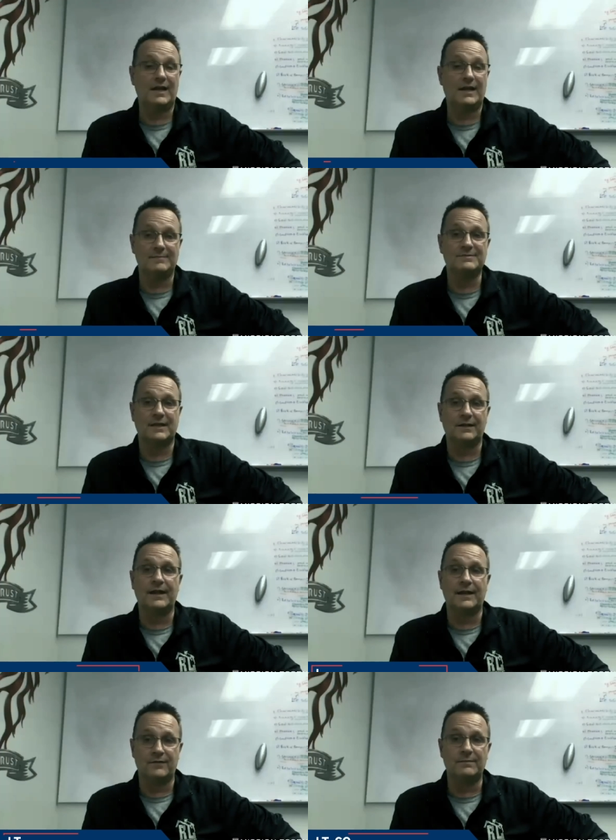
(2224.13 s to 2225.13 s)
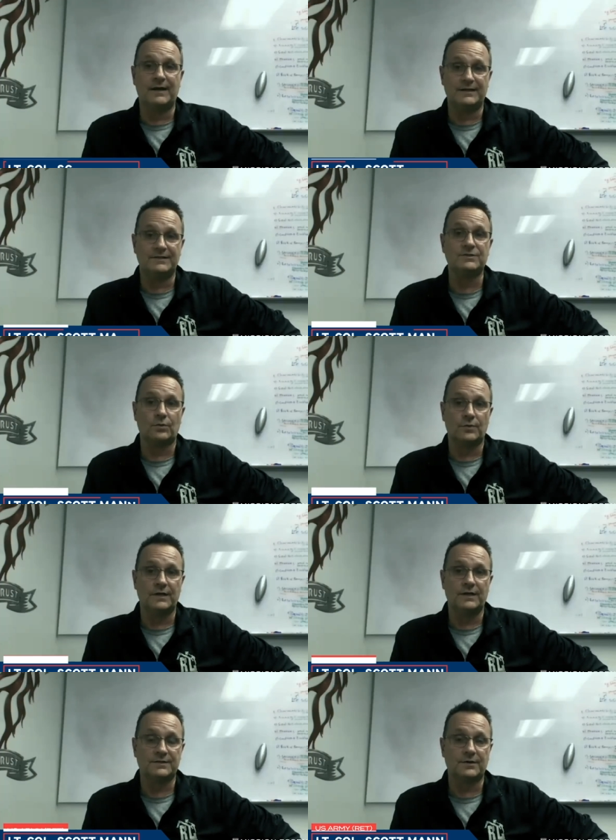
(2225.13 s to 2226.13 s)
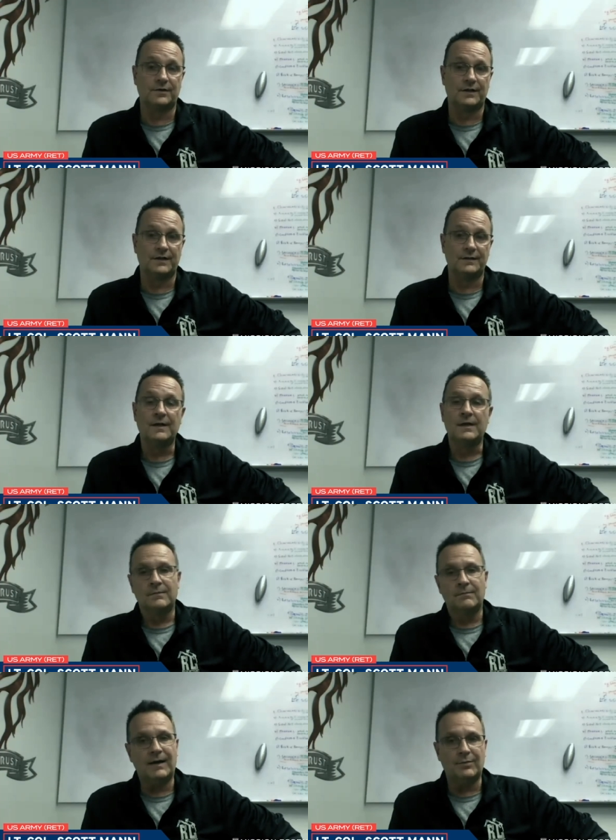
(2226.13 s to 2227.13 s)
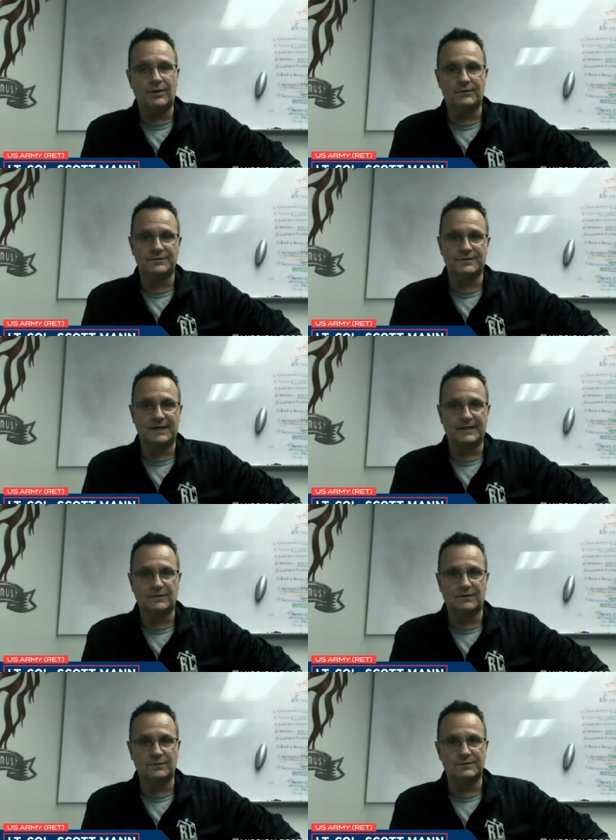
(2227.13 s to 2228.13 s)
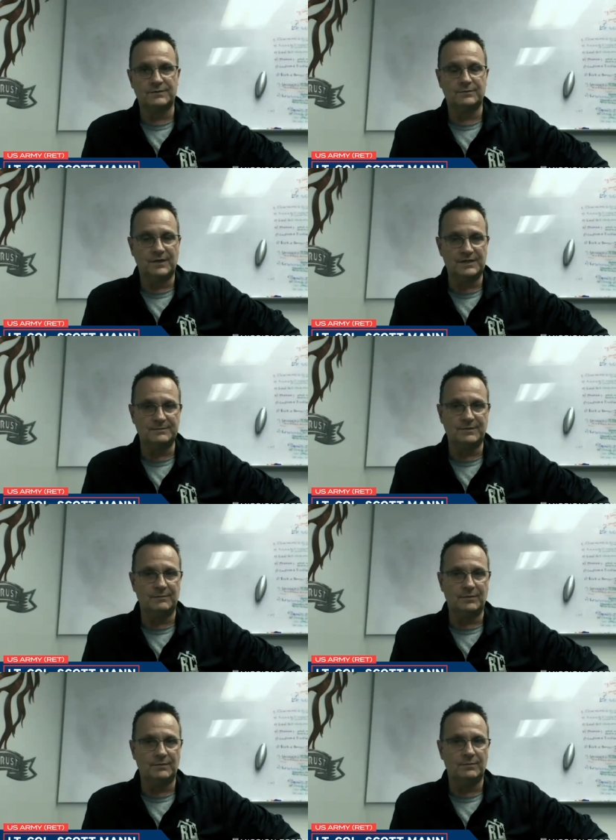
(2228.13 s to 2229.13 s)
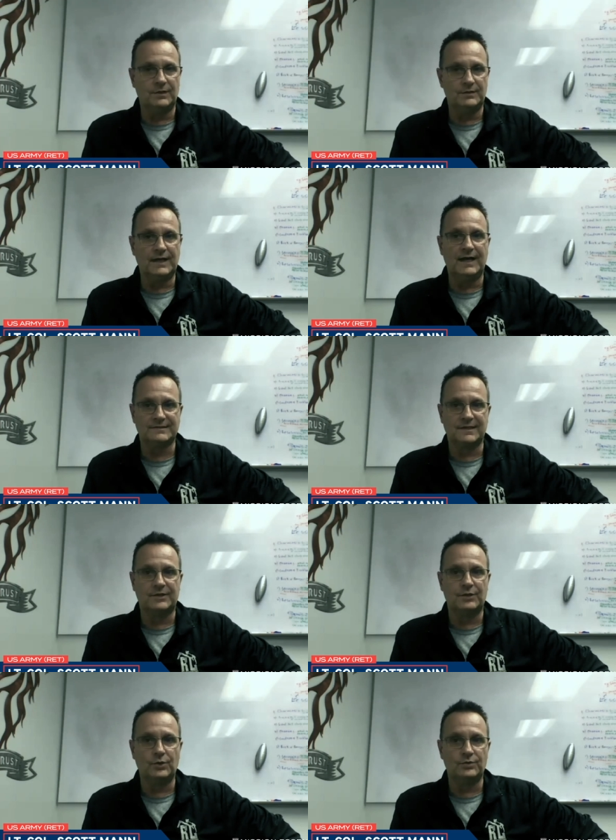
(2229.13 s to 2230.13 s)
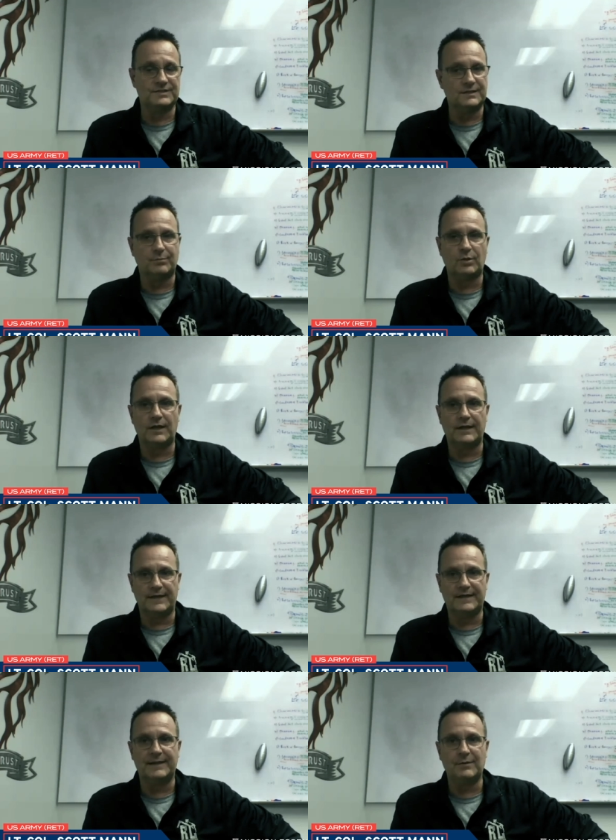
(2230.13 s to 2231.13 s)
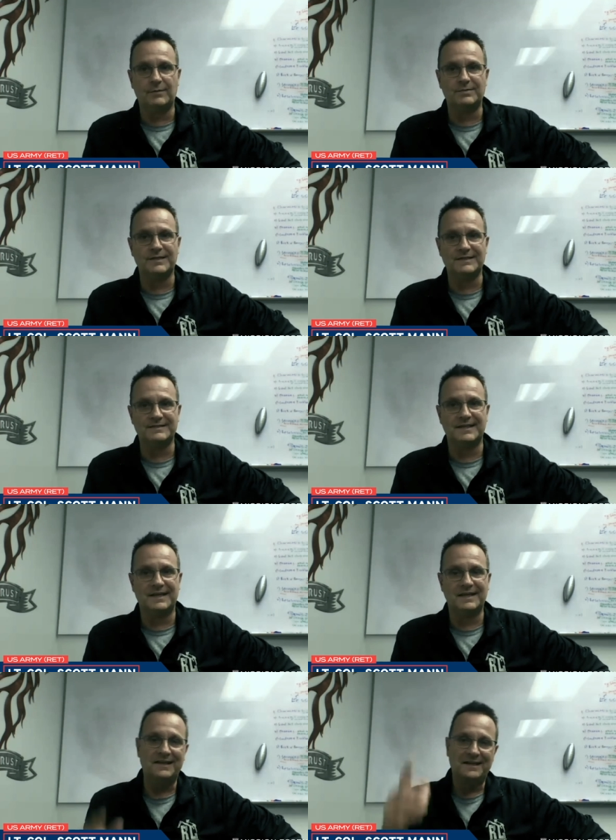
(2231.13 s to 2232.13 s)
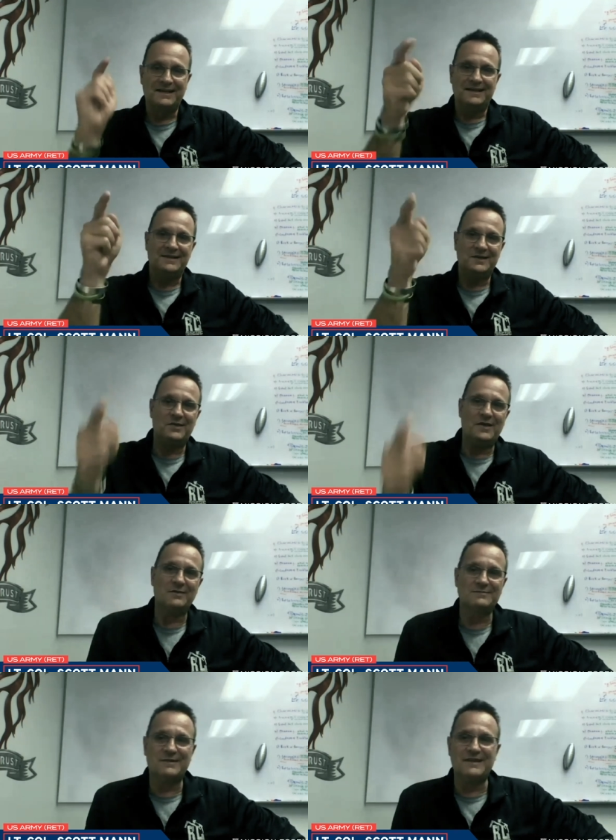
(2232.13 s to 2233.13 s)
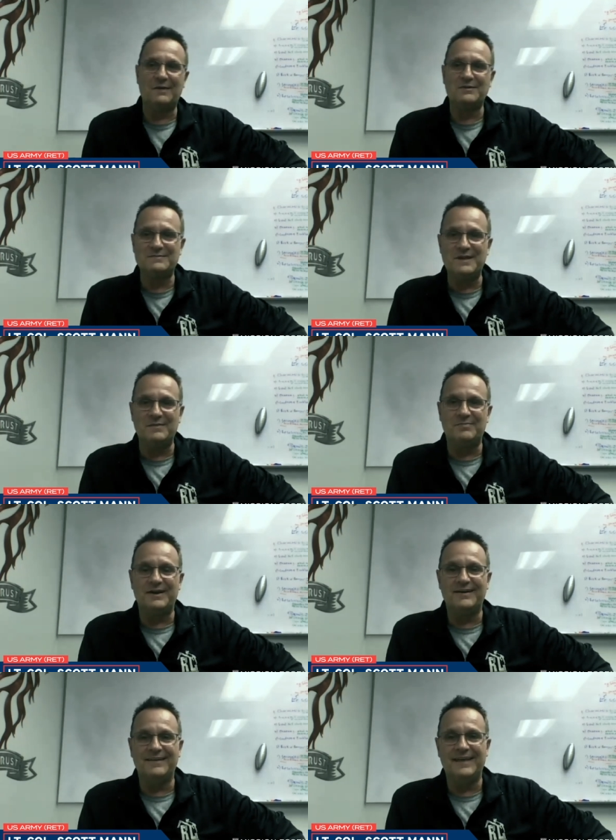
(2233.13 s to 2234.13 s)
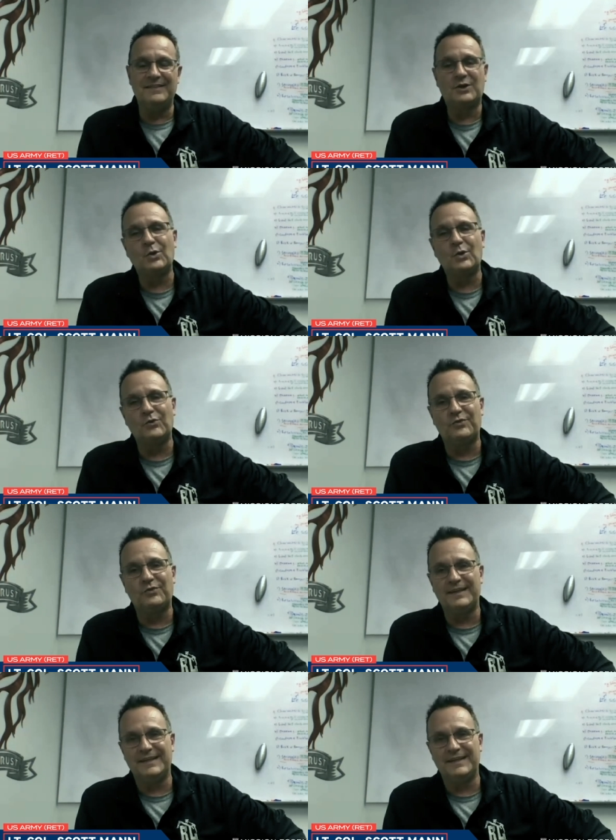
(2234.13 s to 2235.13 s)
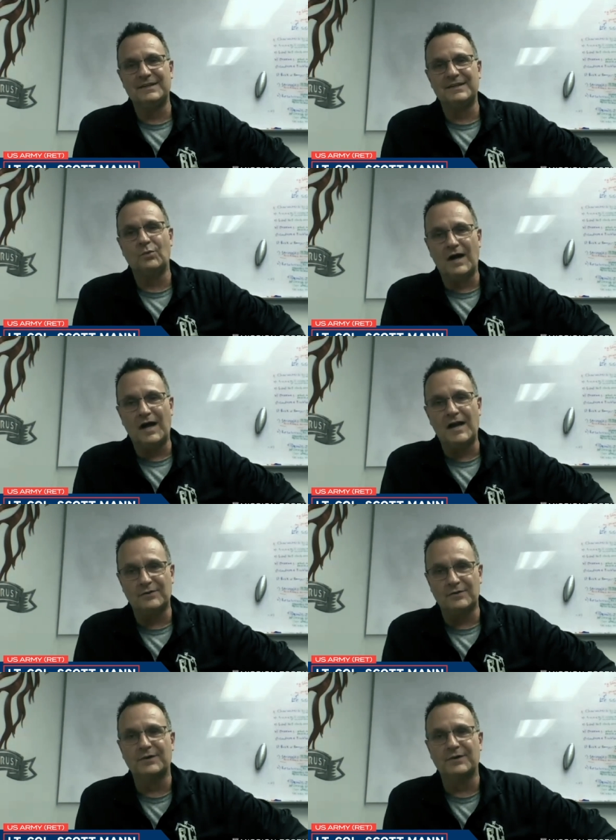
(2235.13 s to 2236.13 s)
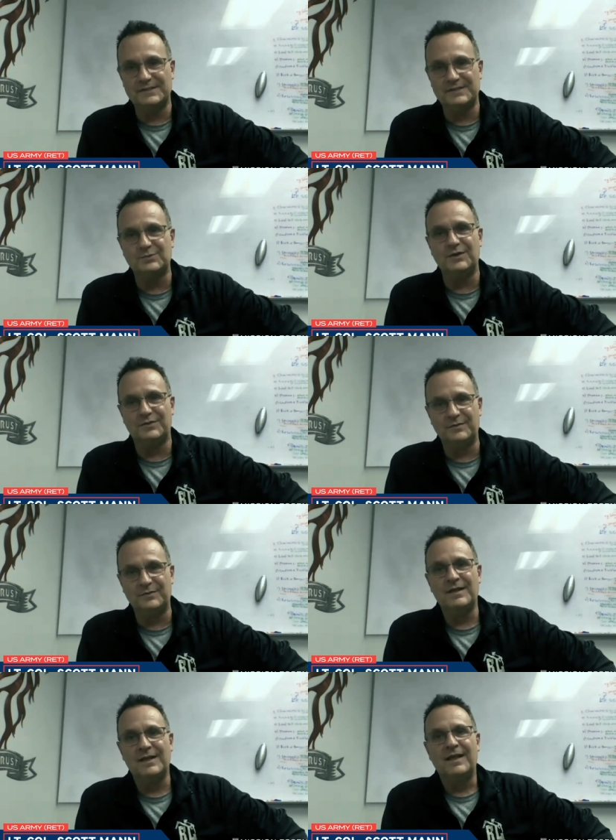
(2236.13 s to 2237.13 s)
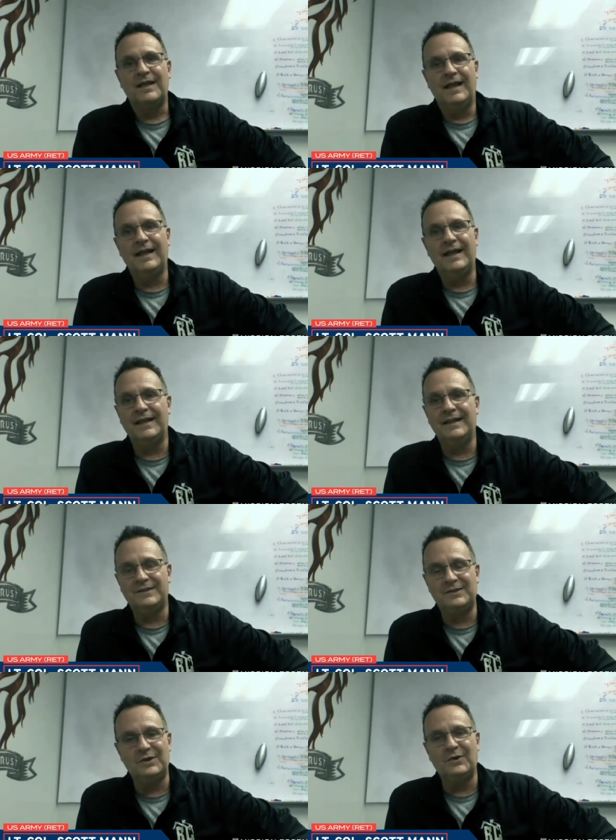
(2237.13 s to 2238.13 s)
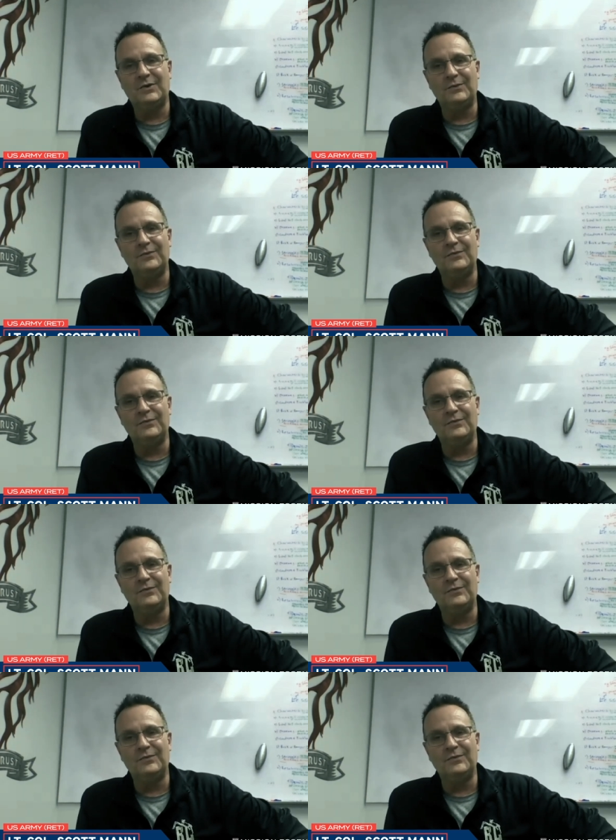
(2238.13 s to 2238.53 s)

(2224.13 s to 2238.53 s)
like I'm telling everybody's story. Certainly my brothers that I served with in the regiment, but but guys like you see the play and they came up and they say, you know that was my that was me up there and then the cool thing is their wife or their kids are with them and you know